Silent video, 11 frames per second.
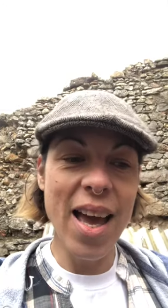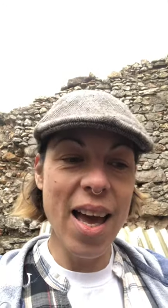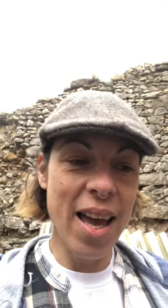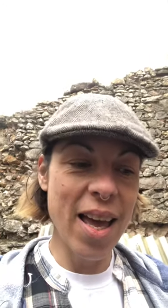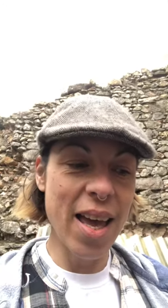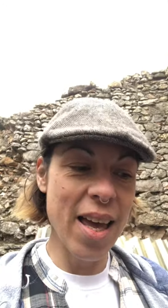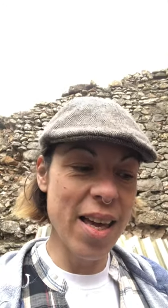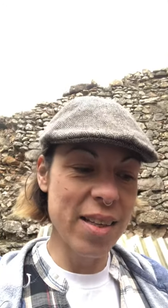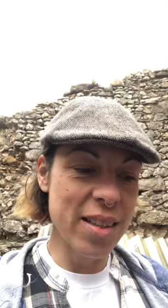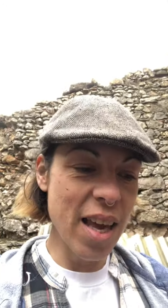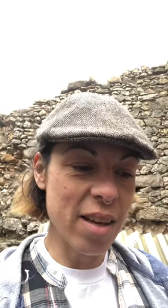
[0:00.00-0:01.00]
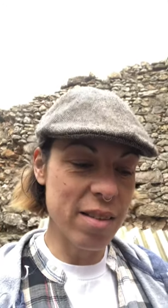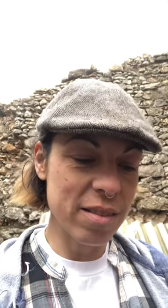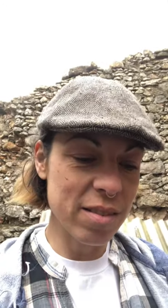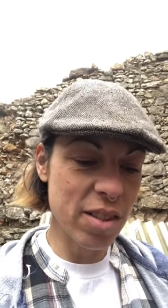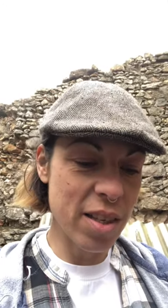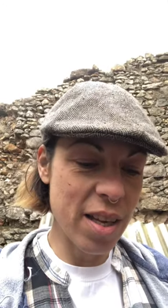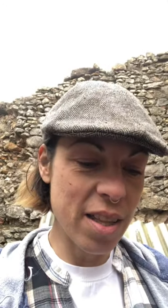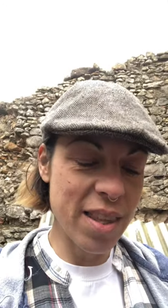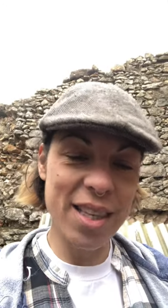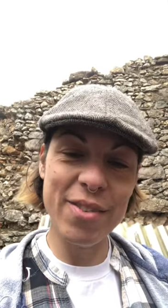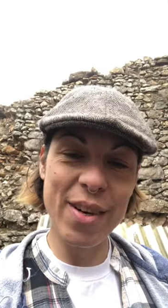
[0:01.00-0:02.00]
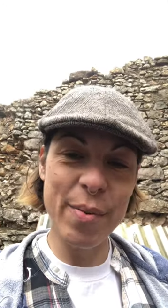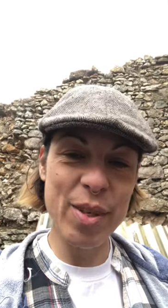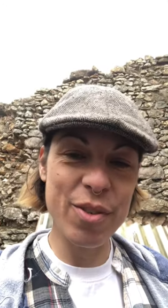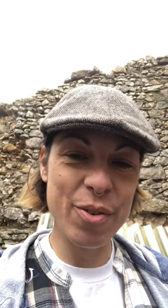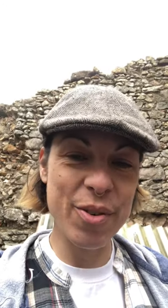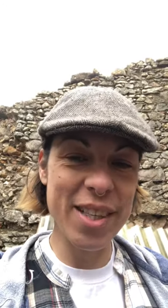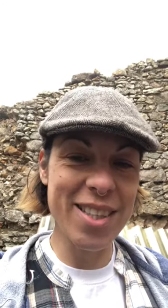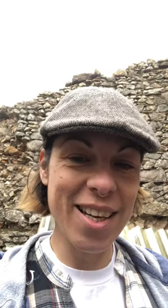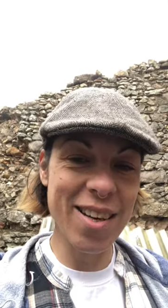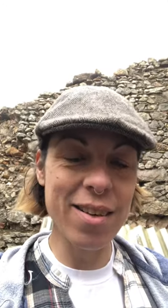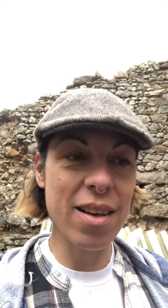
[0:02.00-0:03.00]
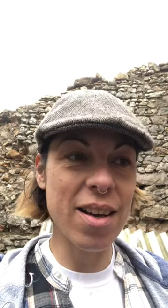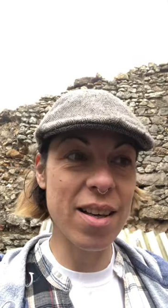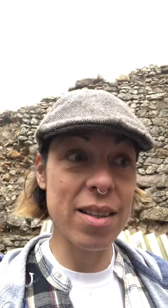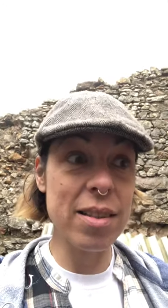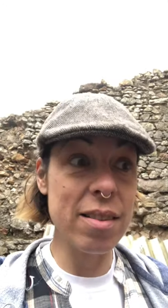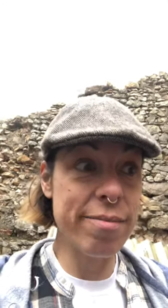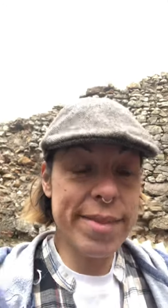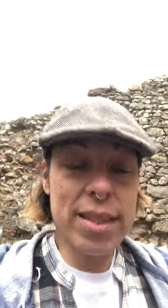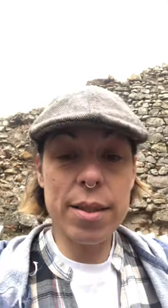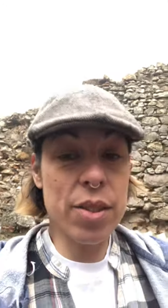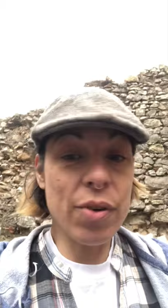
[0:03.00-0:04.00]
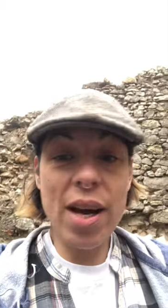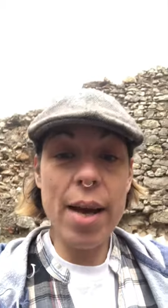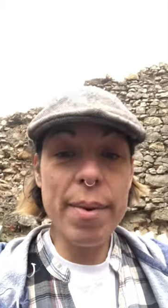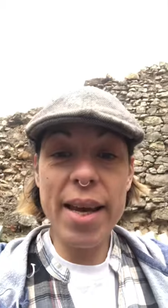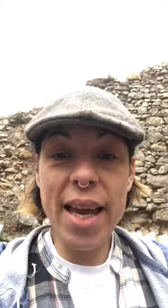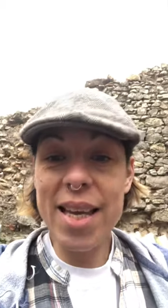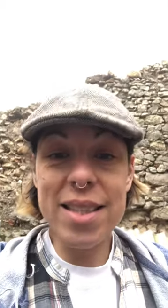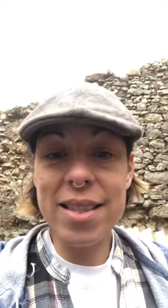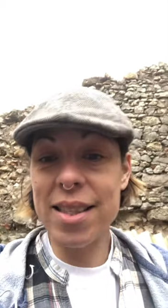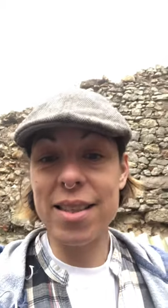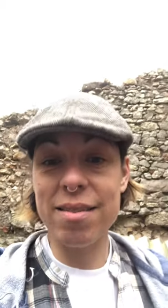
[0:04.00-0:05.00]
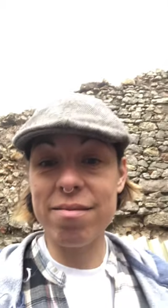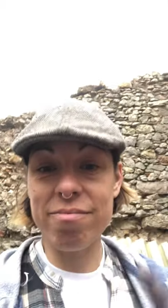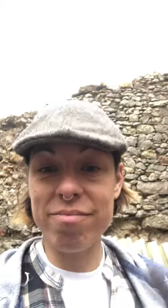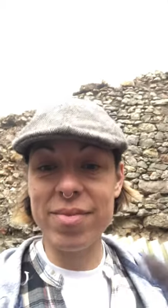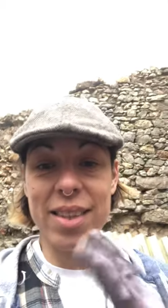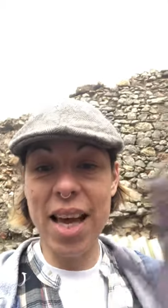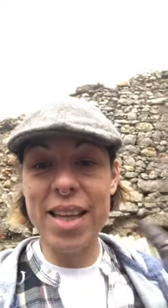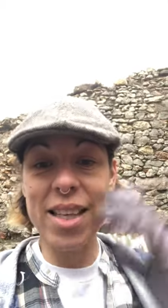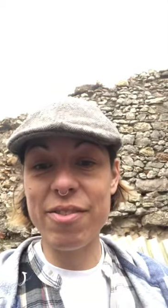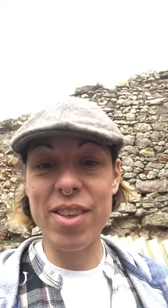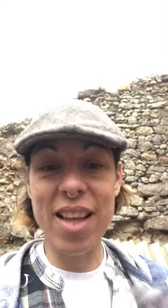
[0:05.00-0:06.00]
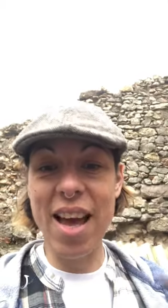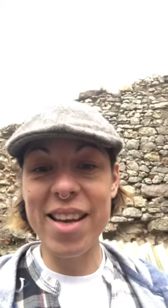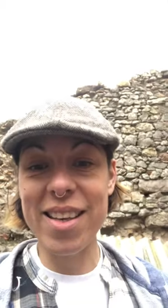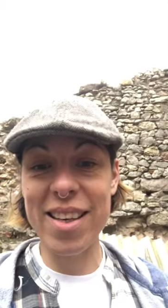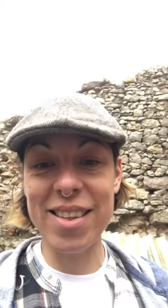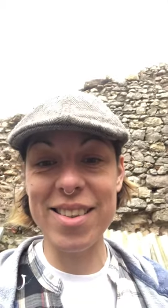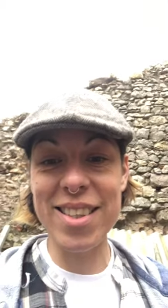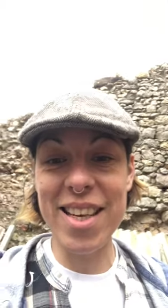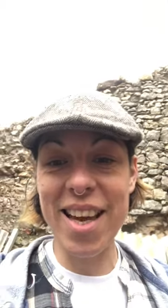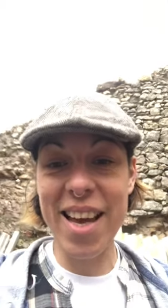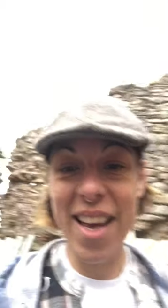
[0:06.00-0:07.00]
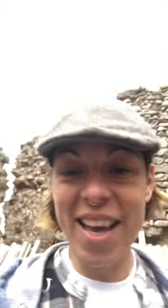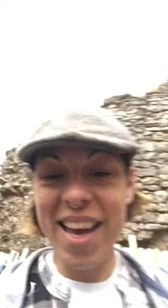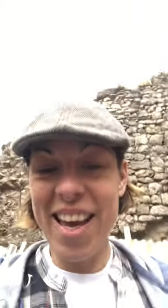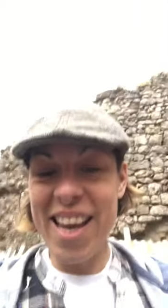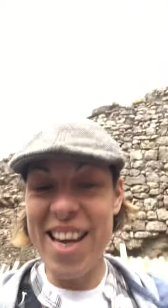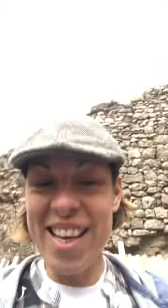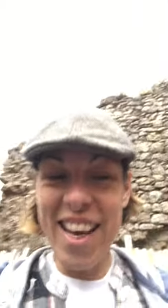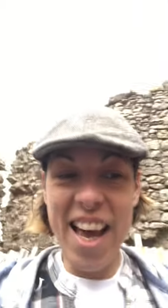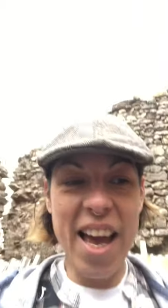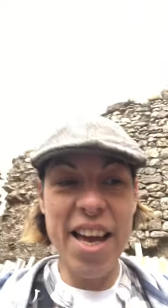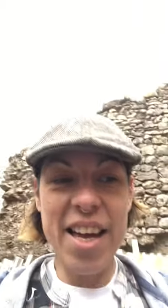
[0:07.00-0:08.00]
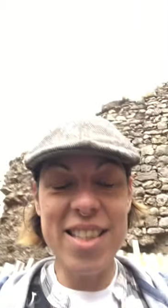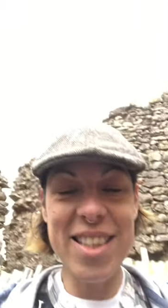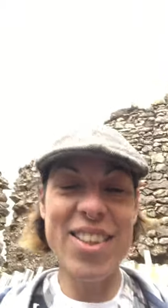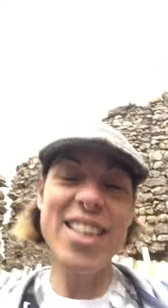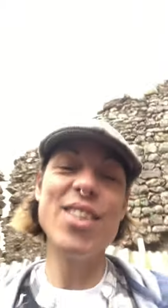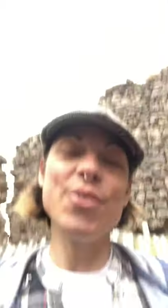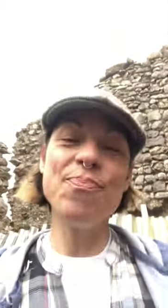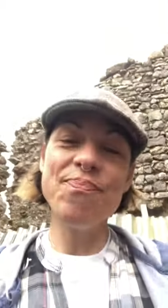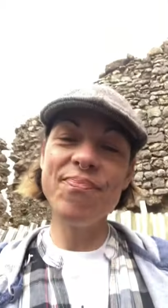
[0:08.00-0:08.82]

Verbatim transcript: and yeah, uh, thank you very much for watching. Uh, subscribe, I guess, and like if you like, and uh, uh, see you again soon.